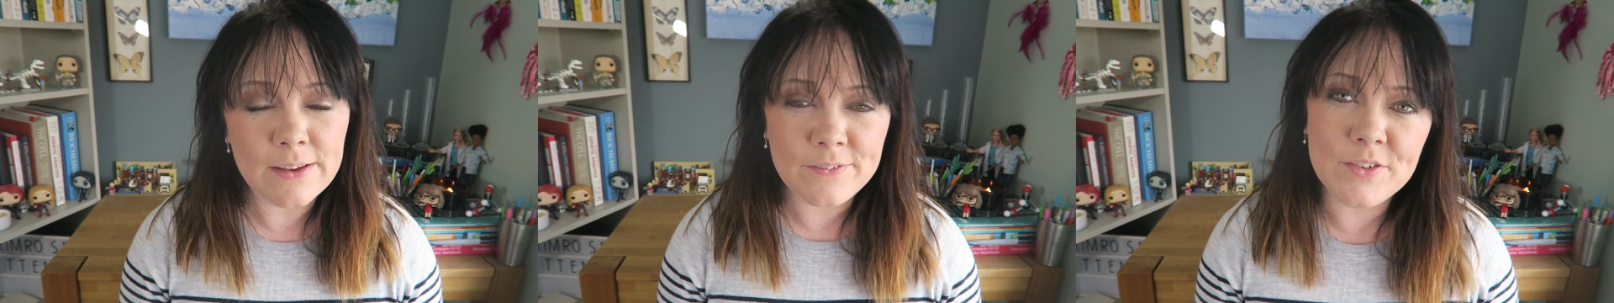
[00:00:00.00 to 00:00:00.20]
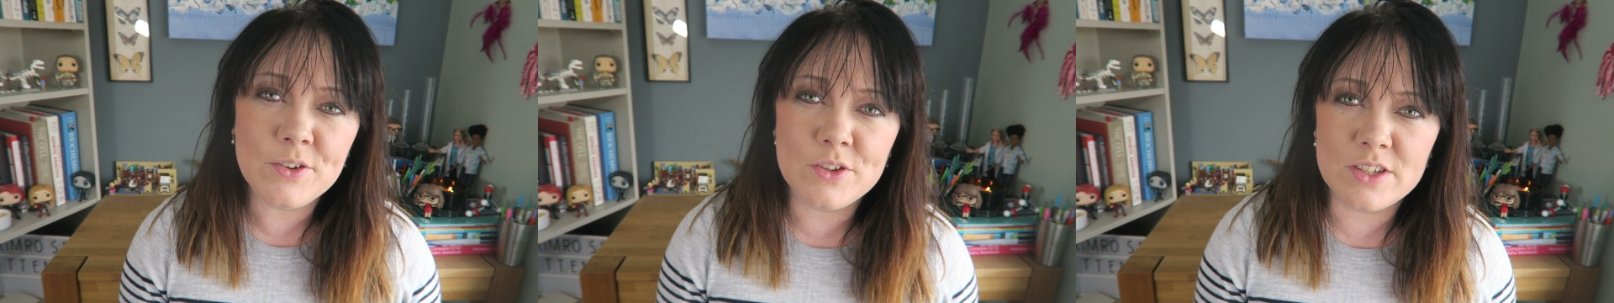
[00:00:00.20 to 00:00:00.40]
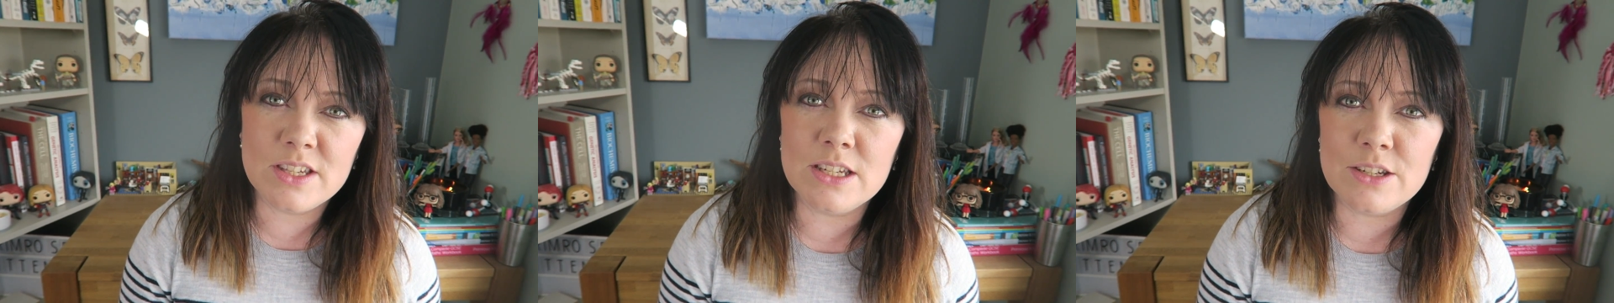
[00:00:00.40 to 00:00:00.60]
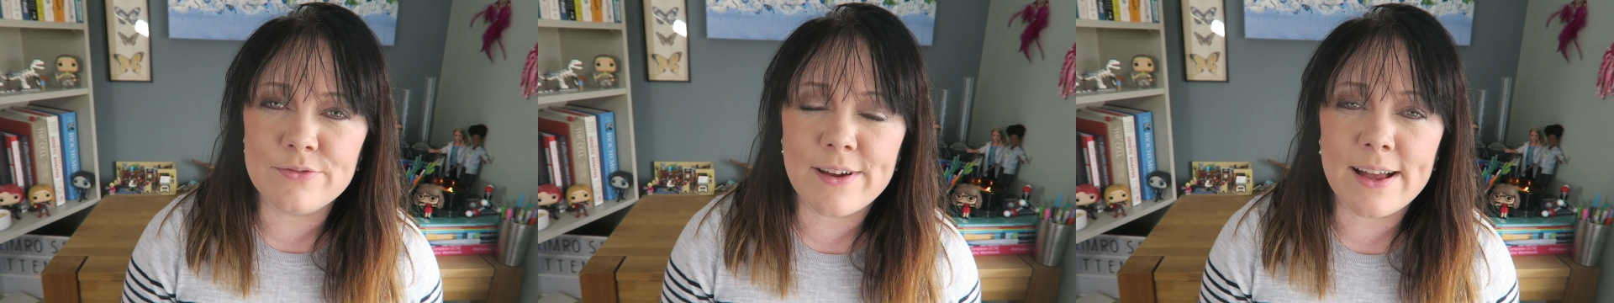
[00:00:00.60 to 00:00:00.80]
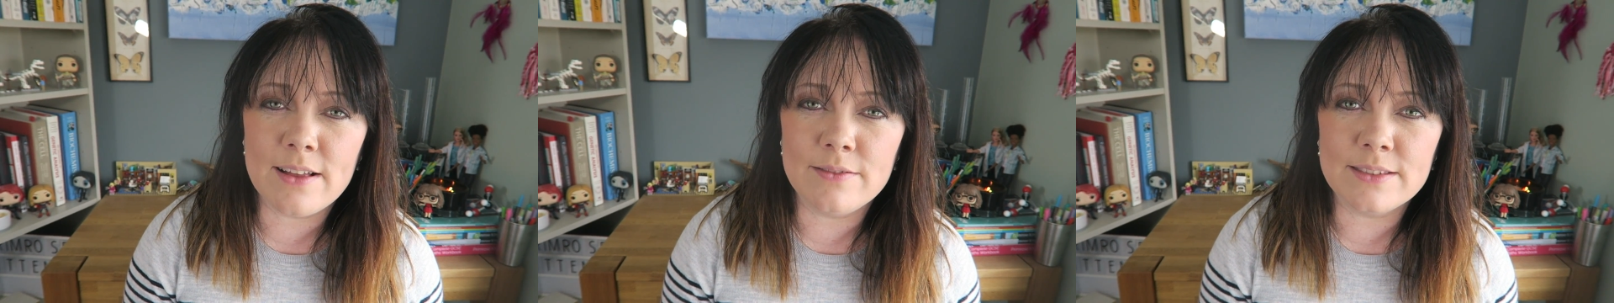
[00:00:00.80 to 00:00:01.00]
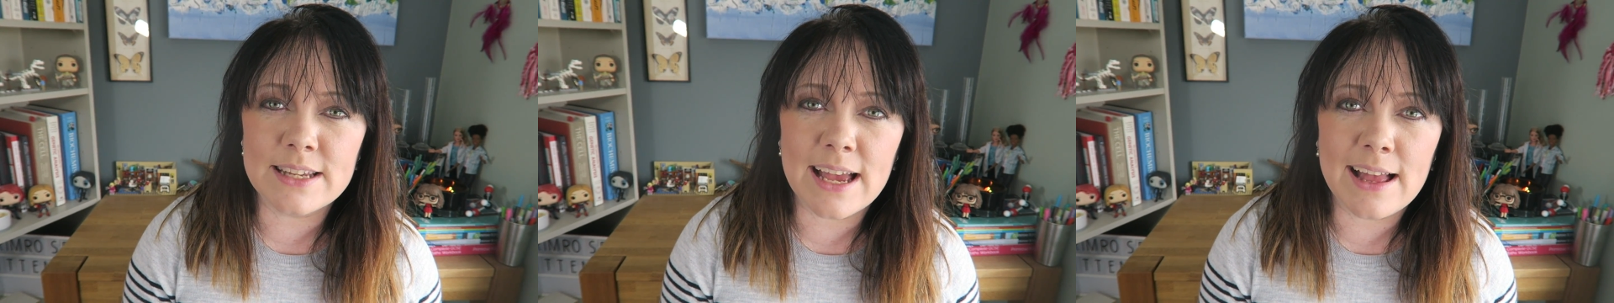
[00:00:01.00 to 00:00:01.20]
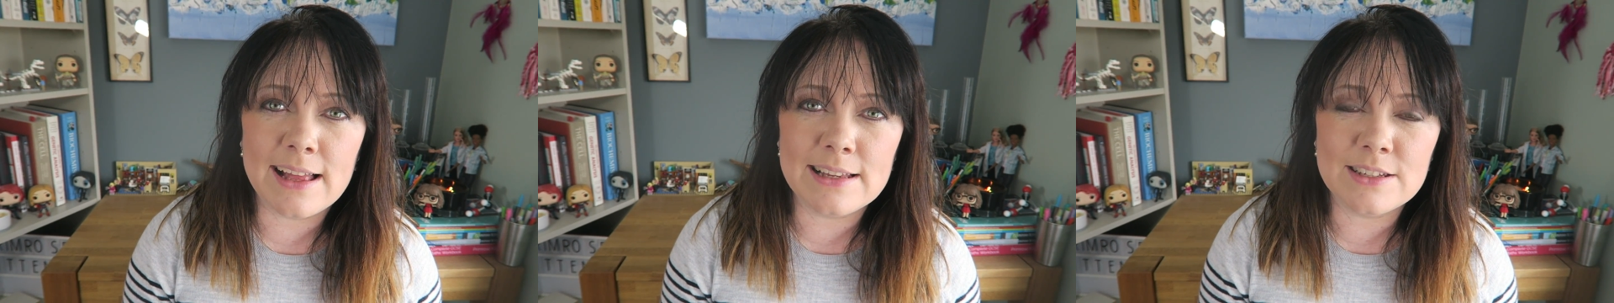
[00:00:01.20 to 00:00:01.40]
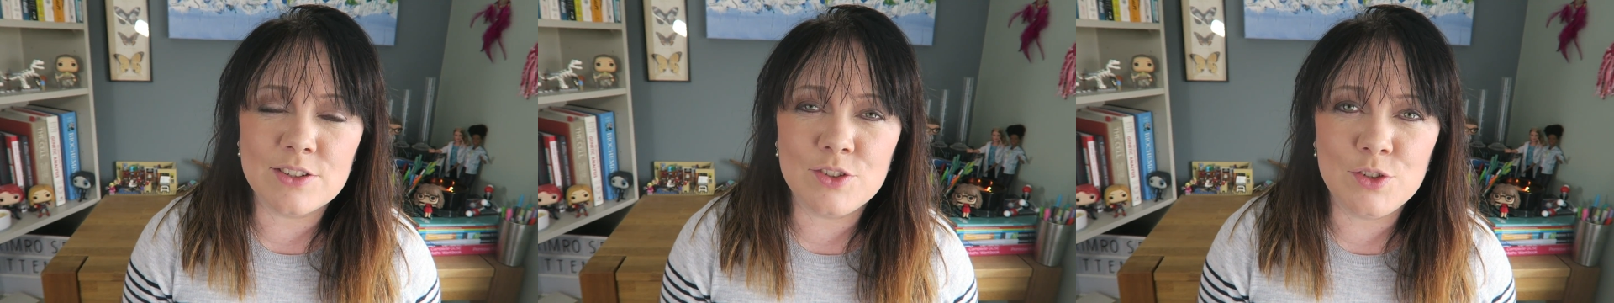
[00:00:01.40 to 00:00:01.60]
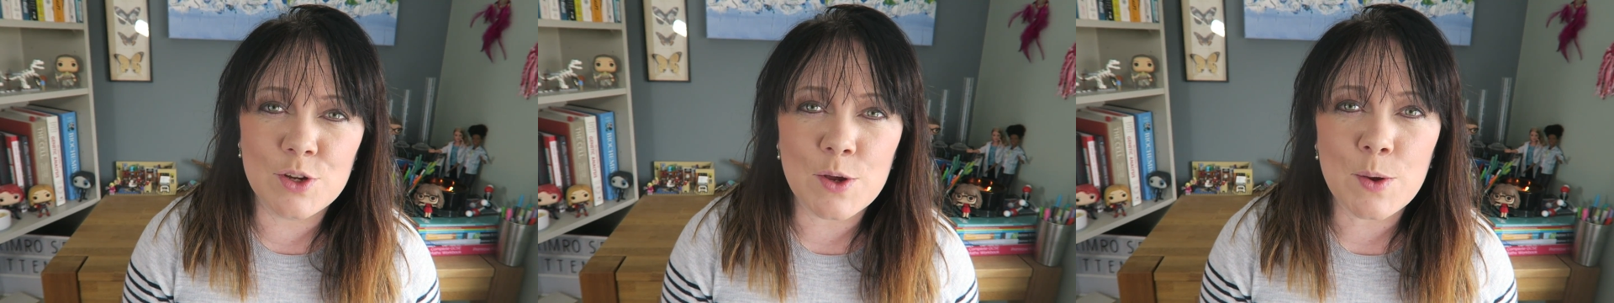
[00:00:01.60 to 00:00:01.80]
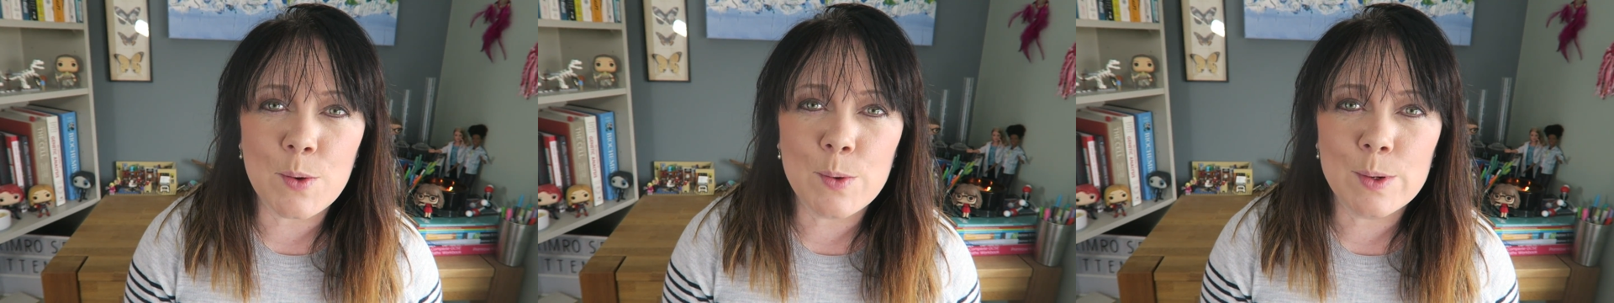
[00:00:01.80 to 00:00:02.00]
for you to sit around and
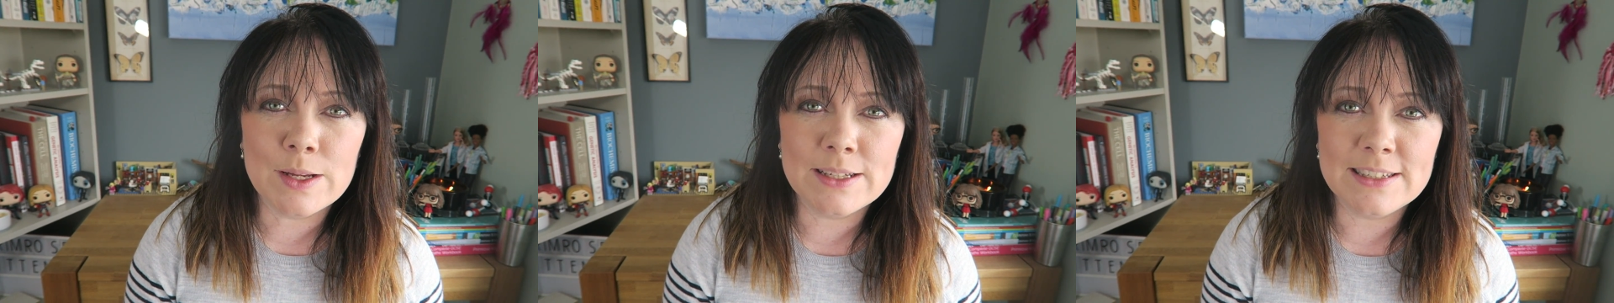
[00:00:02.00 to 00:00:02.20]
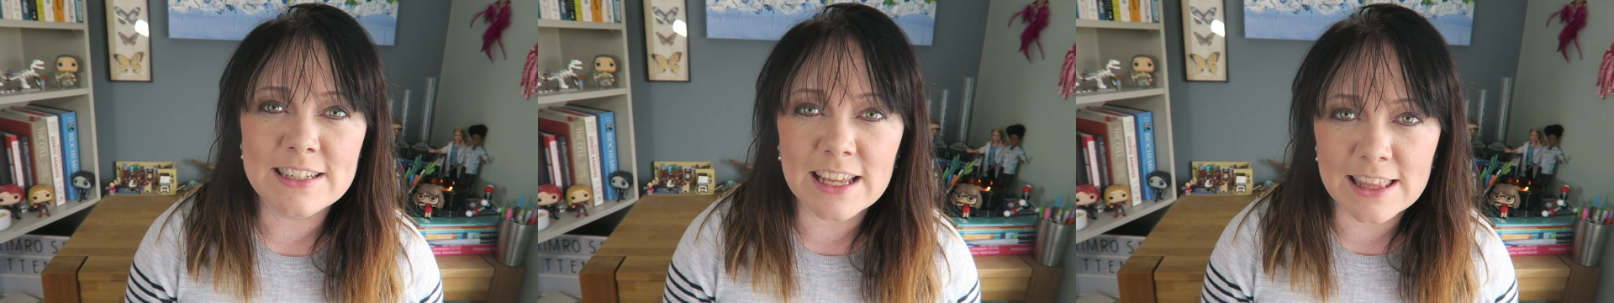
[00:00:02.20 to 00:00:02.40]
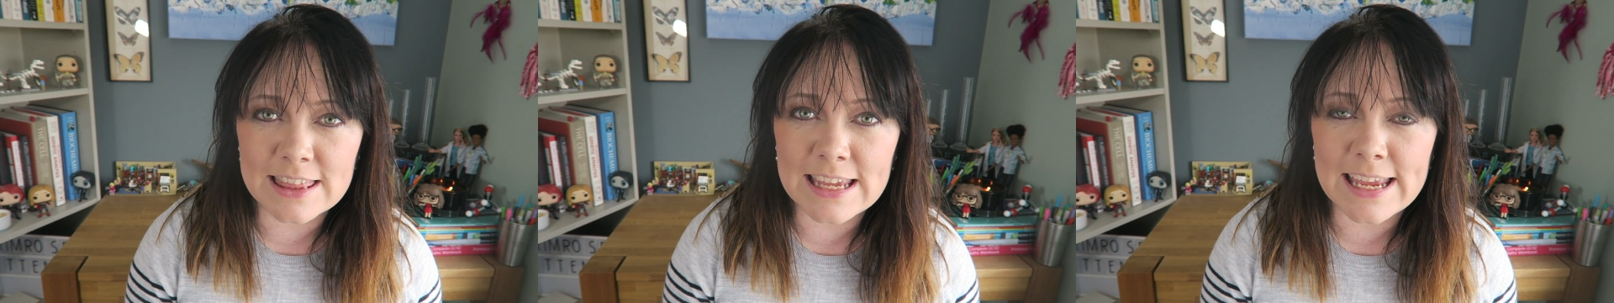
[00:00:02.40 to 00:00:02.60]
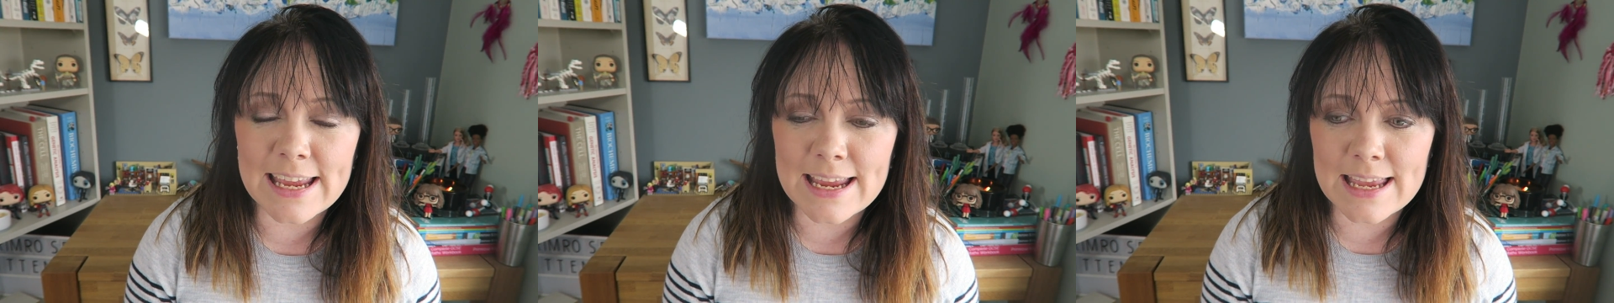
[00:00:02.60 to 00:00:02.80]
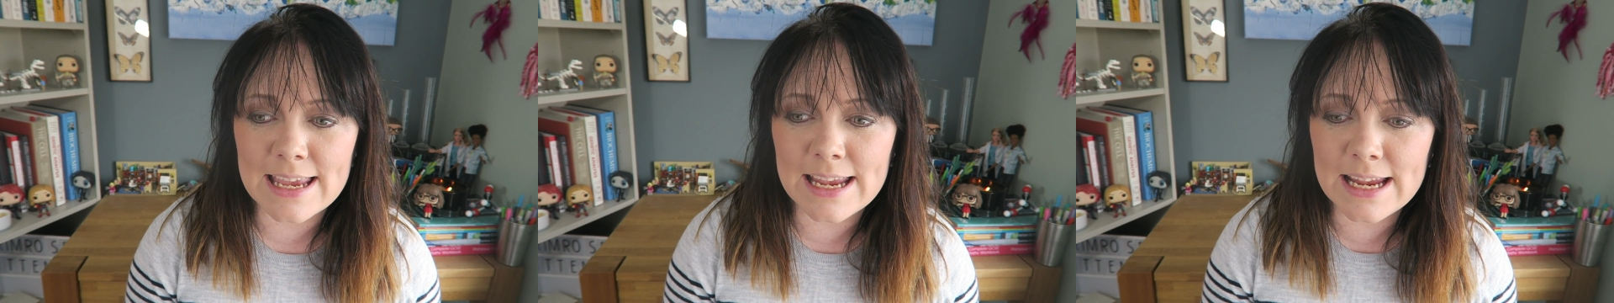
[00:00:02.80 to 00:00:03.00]
do nothing.